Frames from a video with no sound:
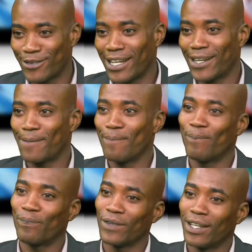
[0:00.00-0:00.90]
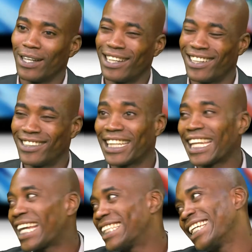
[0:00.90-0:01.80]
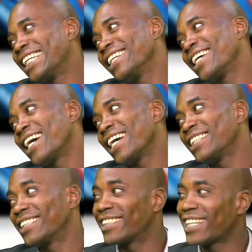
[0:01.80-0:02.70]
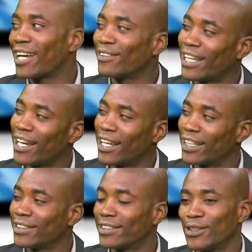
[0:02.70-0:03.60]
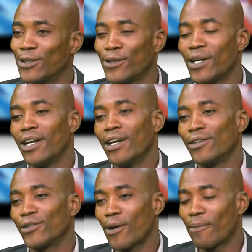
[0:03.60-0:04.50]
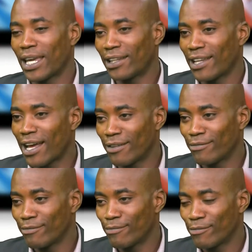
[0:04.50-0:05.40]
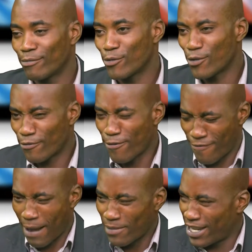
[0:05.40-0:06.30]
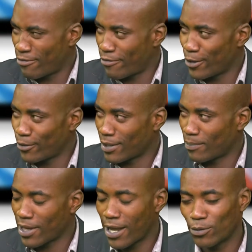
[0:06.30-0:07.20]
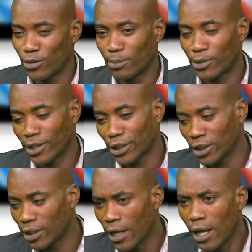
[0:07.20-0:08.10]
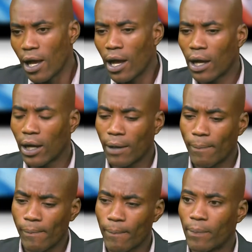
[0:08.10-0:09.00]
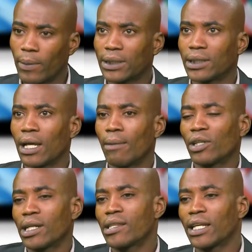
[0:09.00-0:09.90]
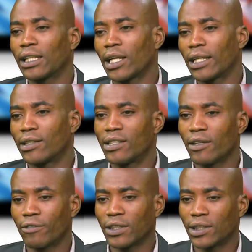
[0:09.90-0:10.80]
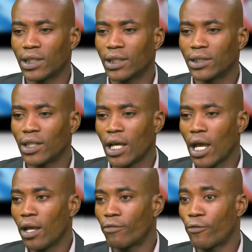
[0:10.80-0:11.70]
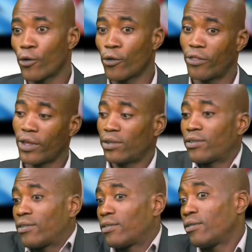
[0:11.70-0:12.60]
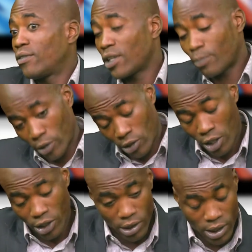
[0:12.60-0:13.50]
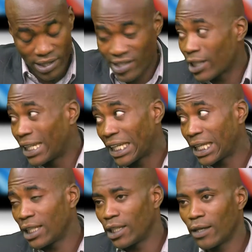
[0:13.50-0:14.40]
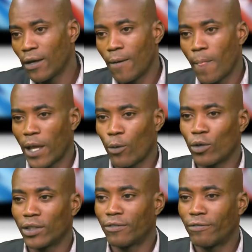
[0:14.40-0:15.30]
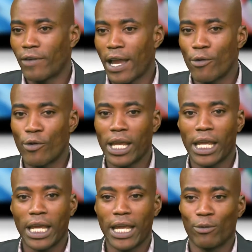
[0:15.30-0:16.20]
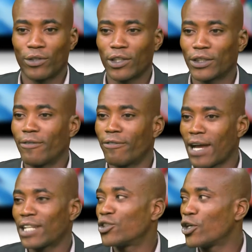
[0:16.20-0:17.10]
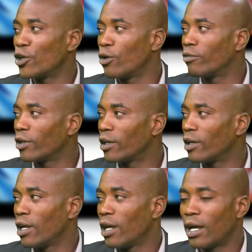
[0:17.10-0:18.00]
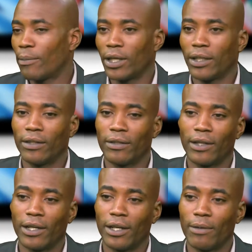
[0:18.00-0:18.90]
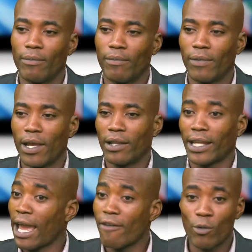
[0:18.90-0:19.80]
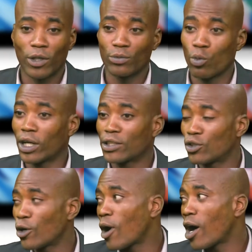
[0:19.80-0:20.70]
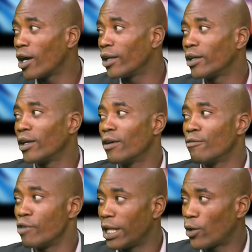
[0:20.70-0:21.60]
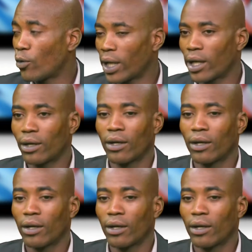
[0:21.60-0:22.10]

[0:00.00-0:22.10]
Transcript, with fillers: Um, uh, the lighting guys, the sound guys, you know. So I'm getting that family feel sometimes with the production. Um, but uh, I'm trying to think like the differences for this this production, uh, Single and Giddy. It was very, it was such a fast turnover. I mean, um, like everyone's worked so hard, really quick,